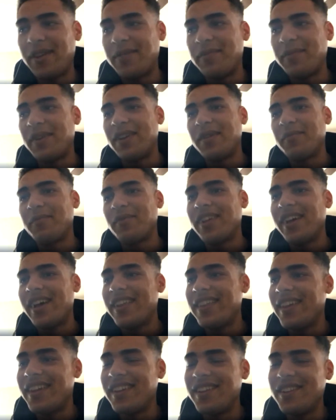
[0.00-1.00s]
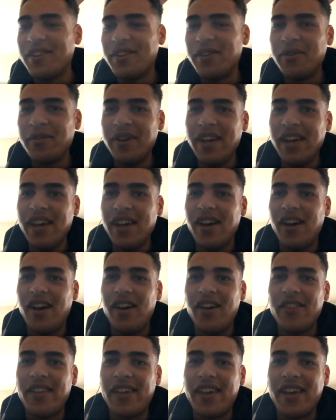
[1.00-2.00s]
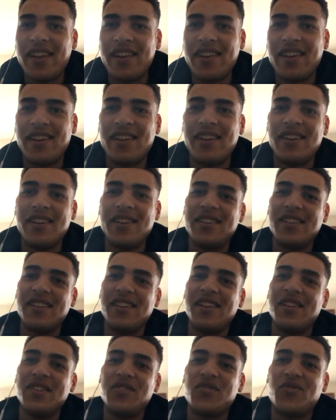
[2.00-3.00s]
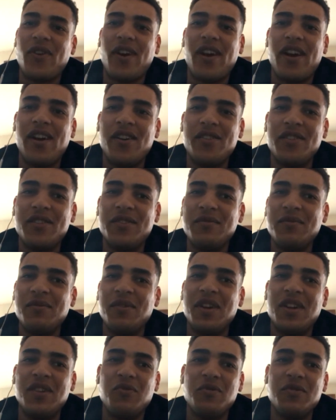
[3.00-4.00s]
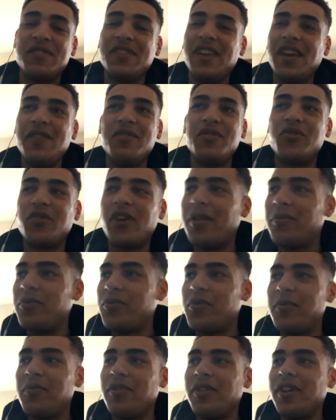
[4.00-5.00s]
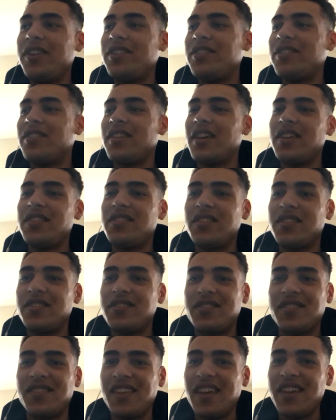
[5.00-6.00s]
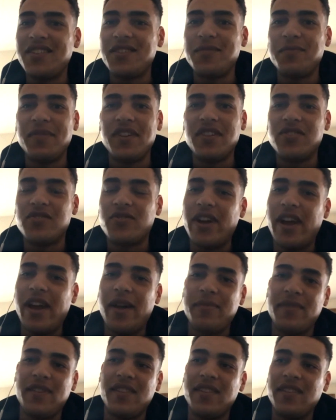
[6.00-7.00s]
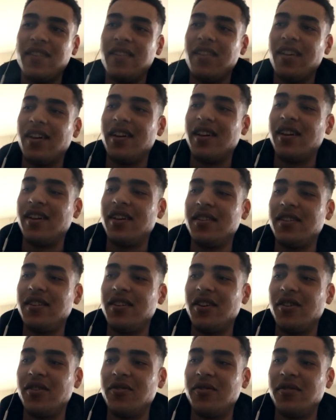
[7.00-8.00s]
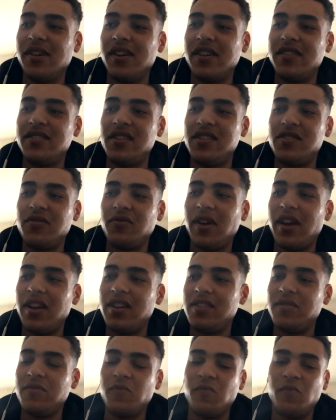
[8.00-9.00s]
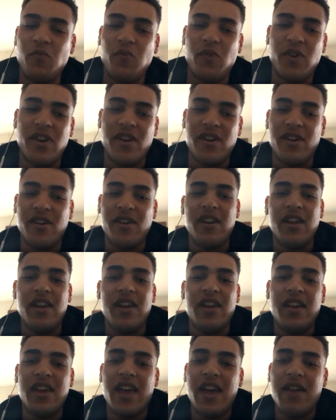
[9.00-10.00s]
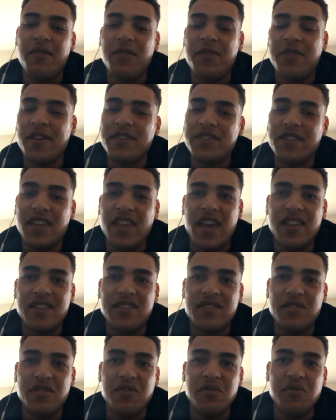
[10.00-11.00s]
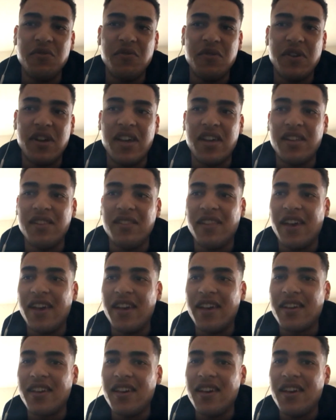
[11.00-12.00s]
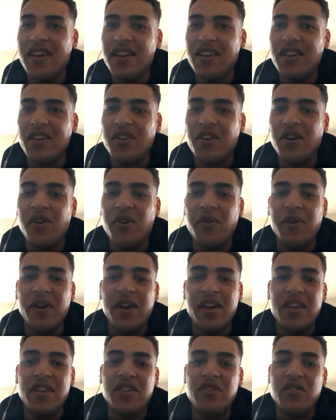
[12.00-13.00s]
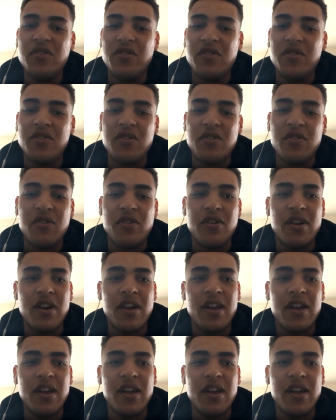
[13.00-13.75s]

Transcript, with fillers: man. I'm glad that, you know, all that uh, trial and well, it's not even trial and tribulation because that's just that's just being trapped in uh, you know a situation where everything's against you and like you know you're you're